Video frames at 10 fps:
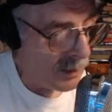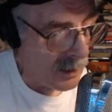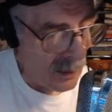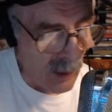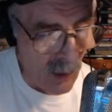
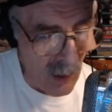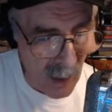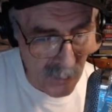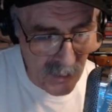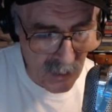Oh,
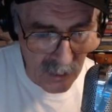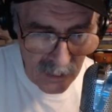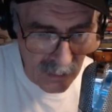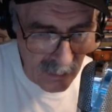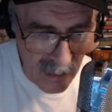I'm sure you
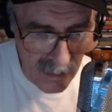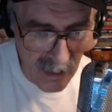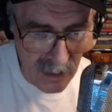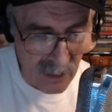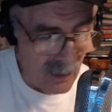
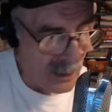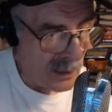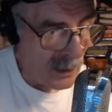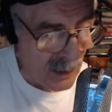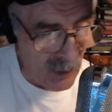do.
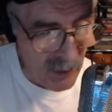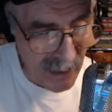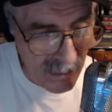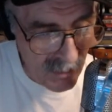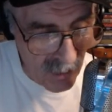You
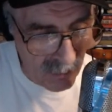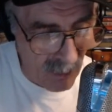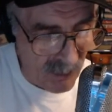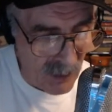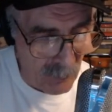can't shut
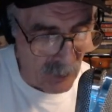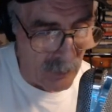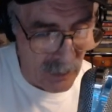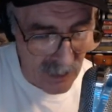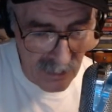dogs up. You
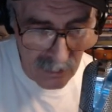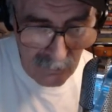realize that?